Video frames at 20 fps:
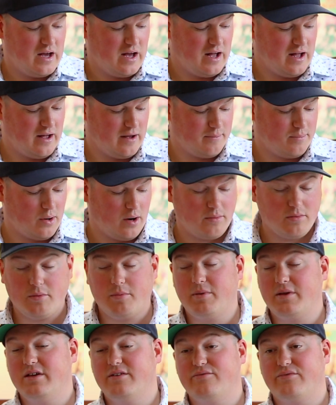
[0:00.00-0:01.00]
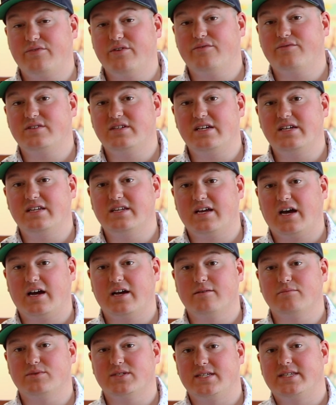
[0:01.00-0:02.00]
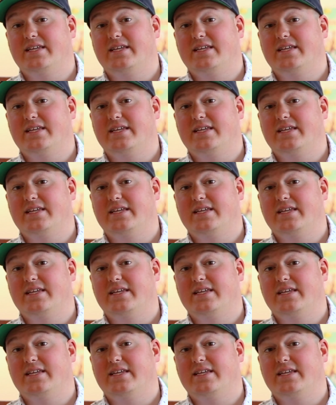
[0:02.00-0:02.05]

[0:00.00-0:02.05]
probably 15 times a